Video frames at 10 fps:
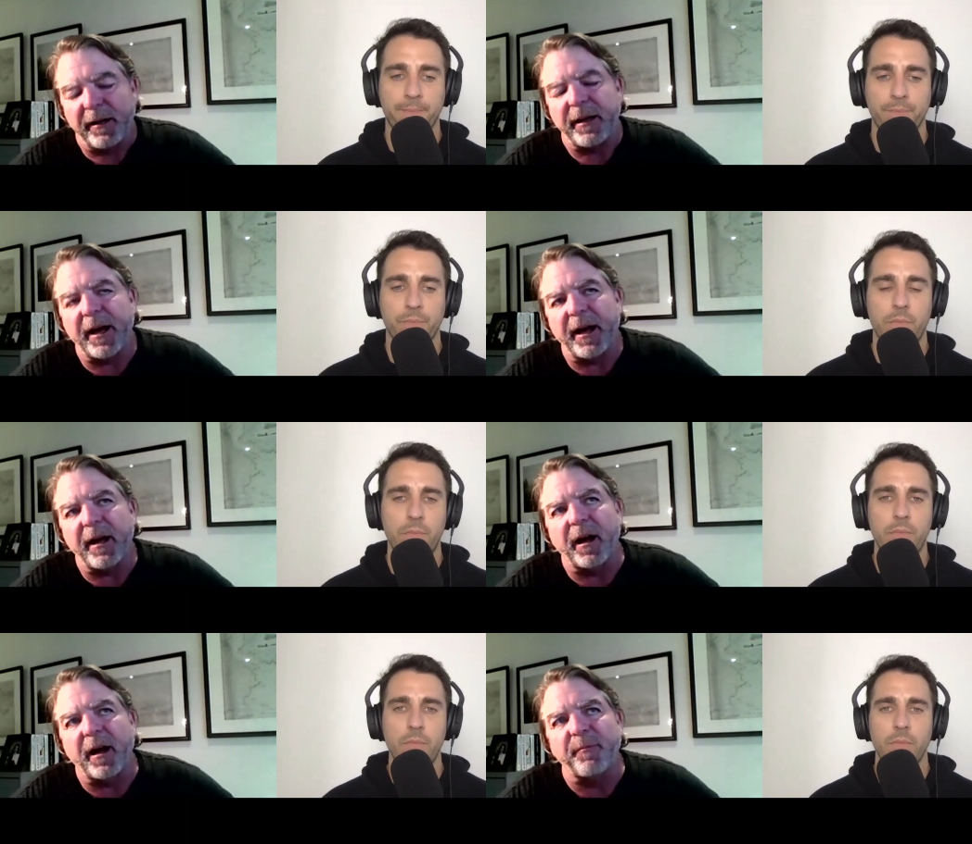
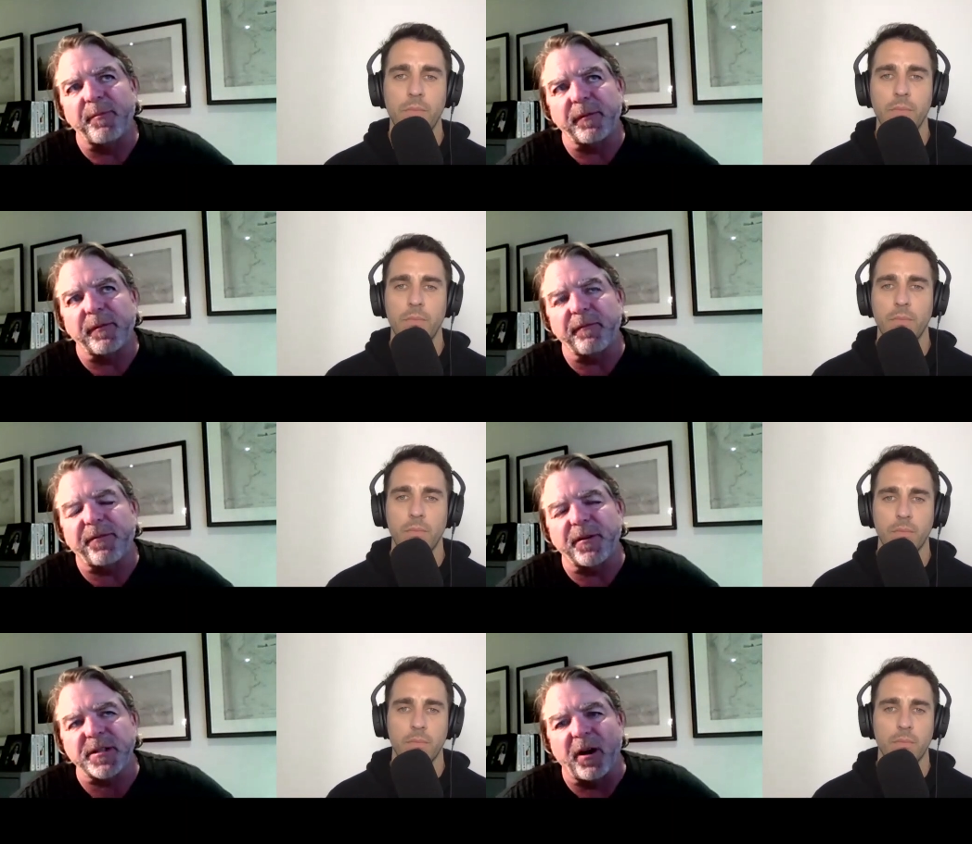Speaker 1: Yeah.
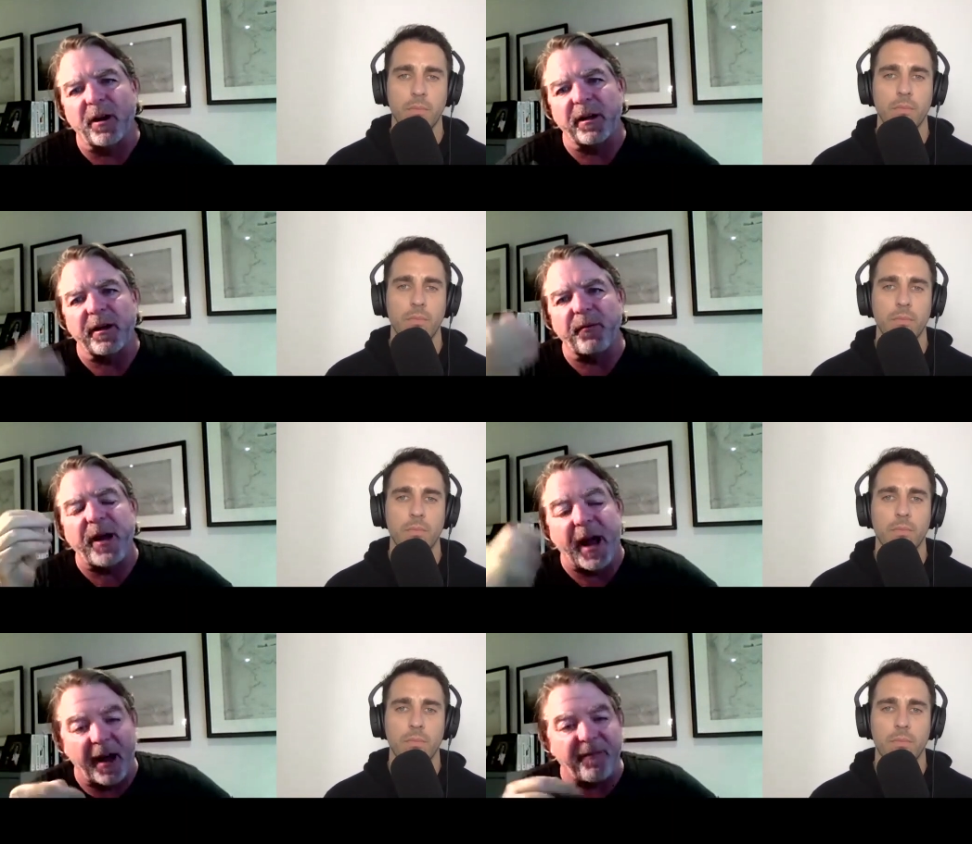First of all,
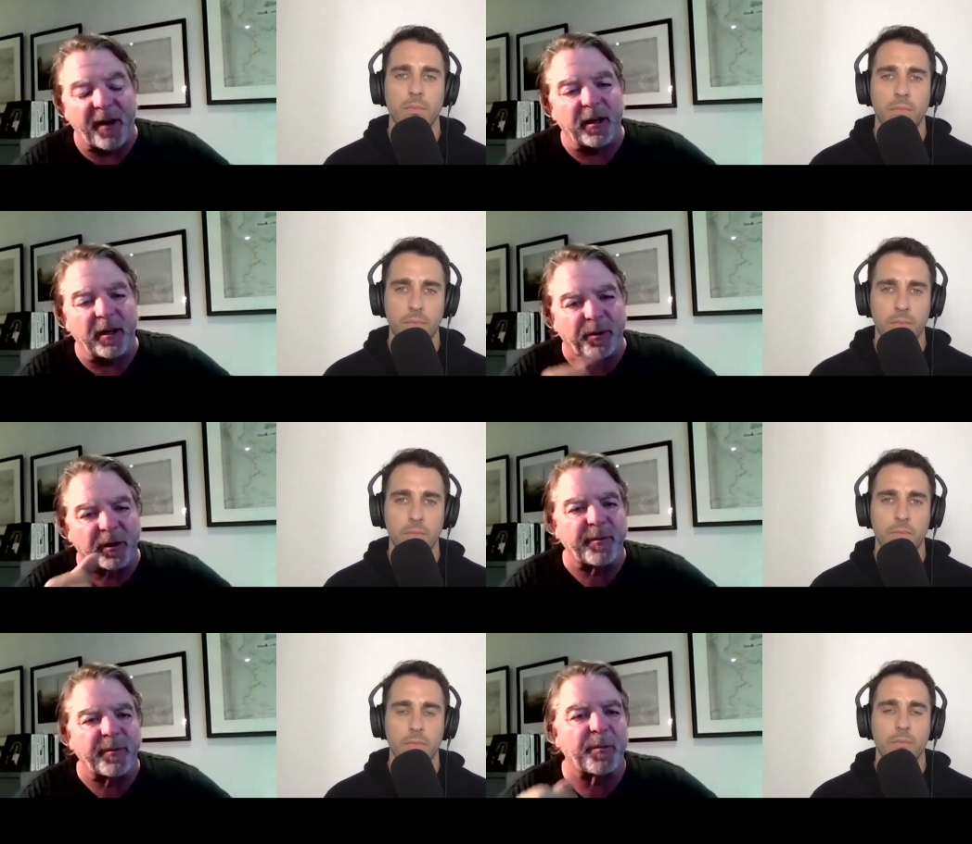we have filed a
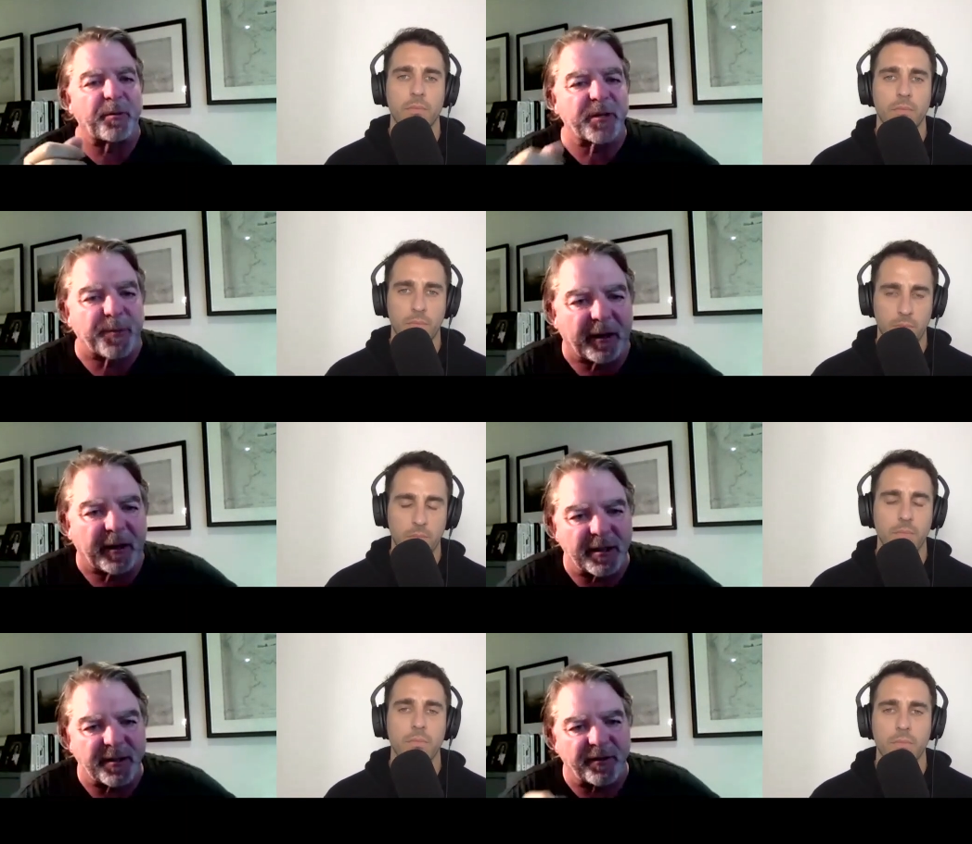preliminary
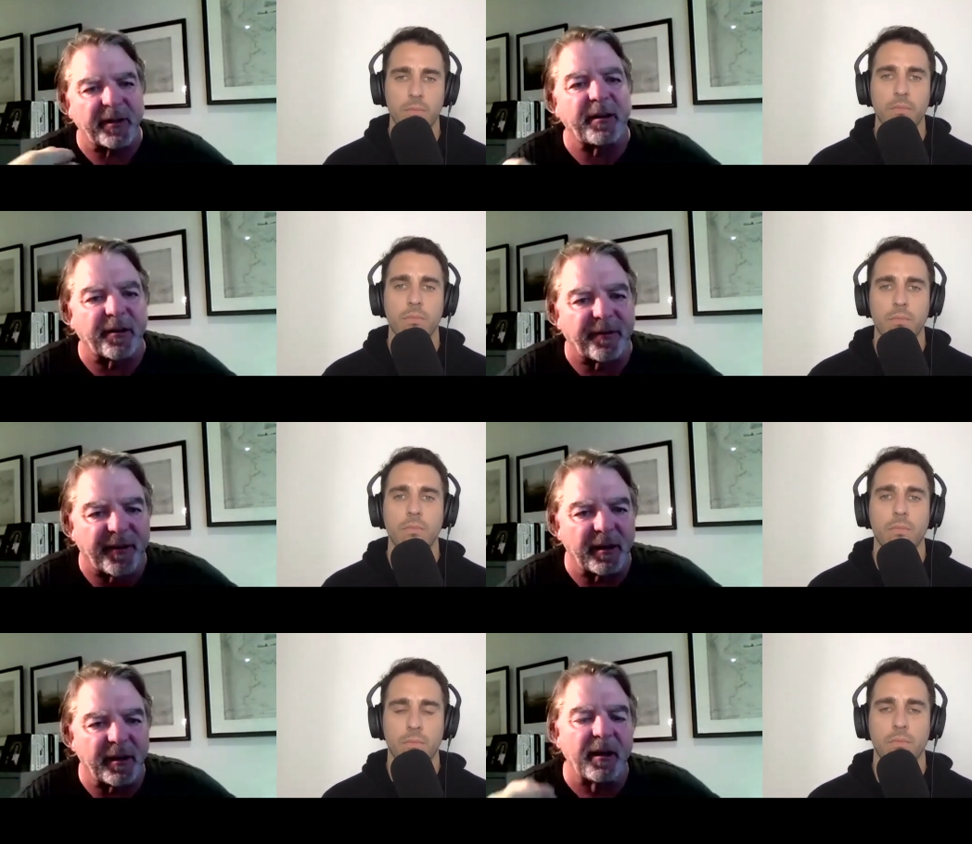prospectus for the Ether
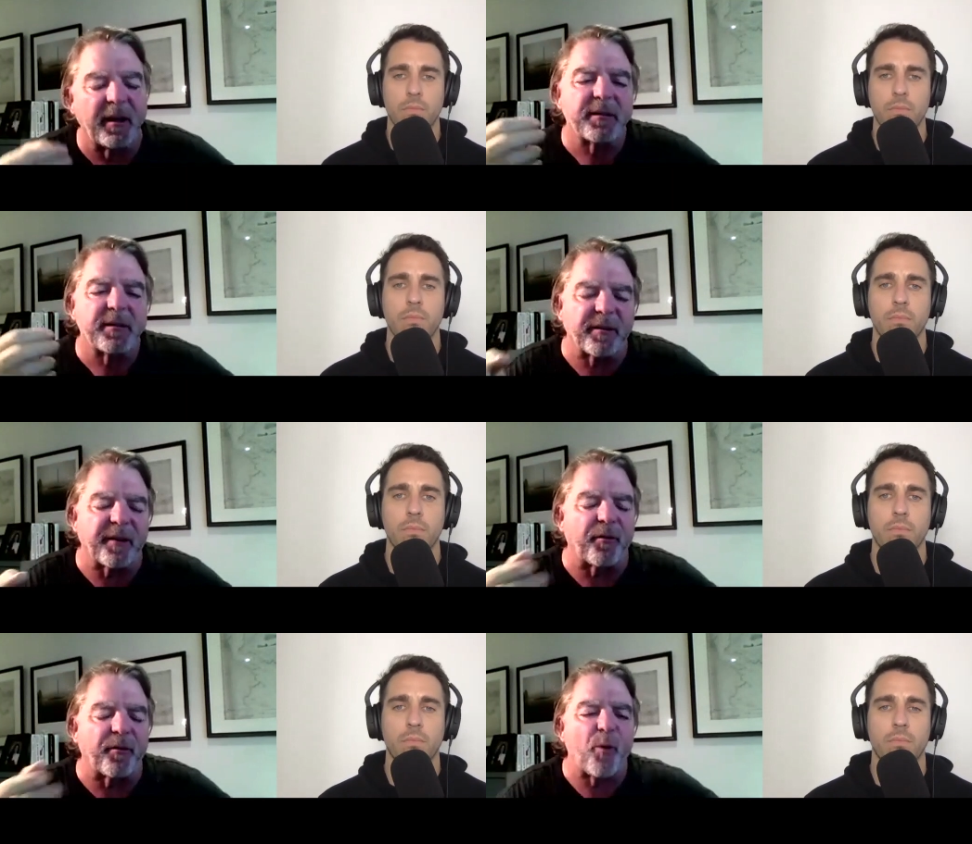fund. So
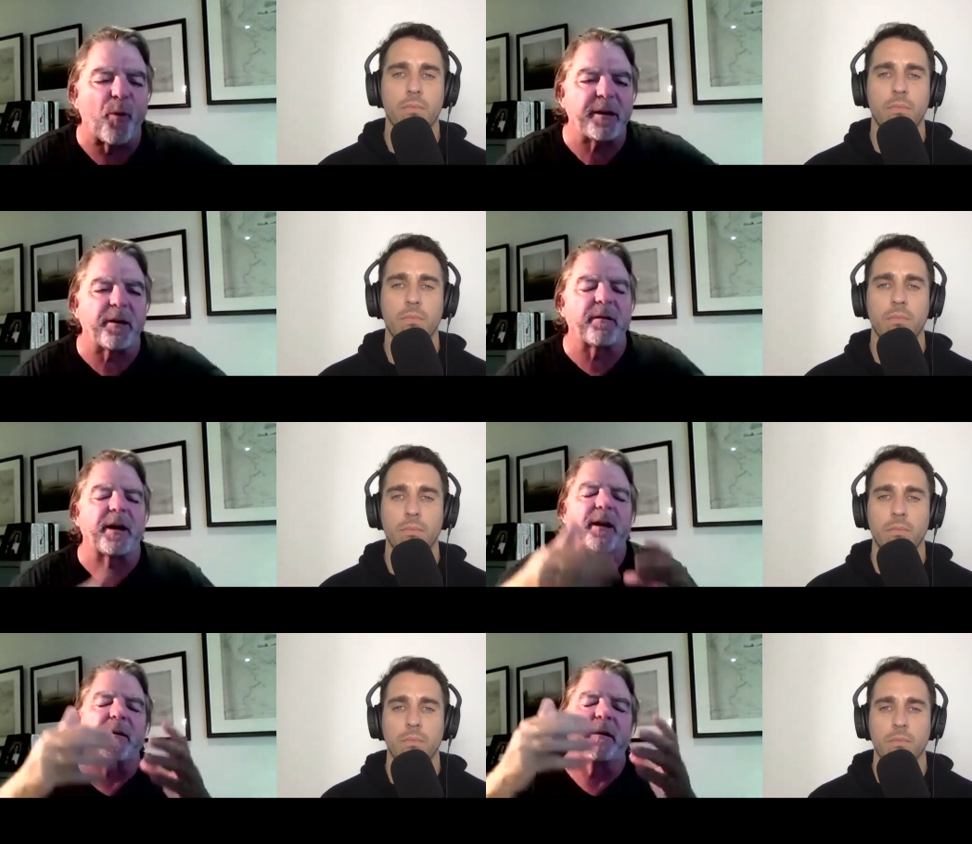therefore, when you're
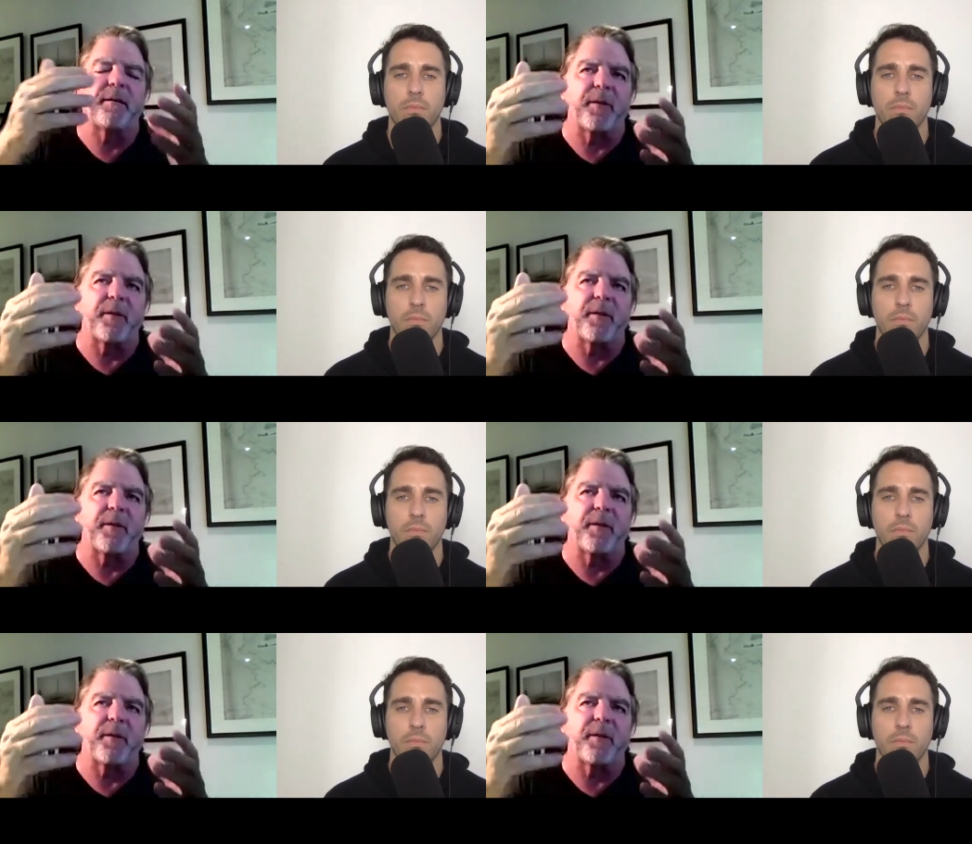in